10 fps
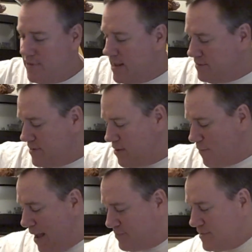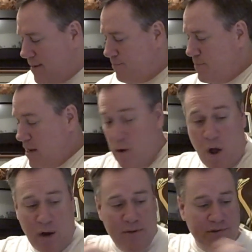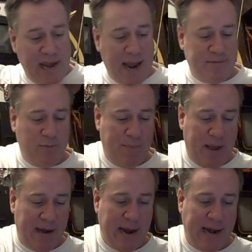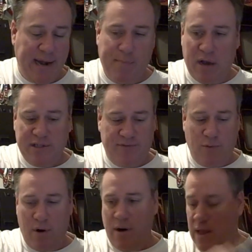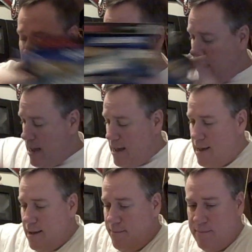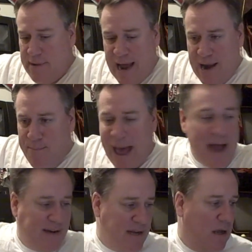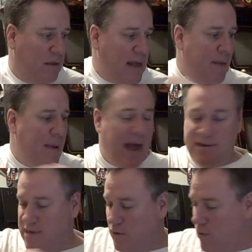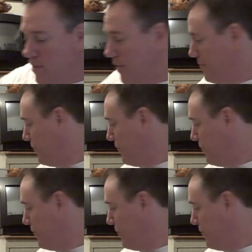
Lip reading: So that wraps up, you know, all of those games that we paid $90 for. Not a bad deal. Not a bad deal, really.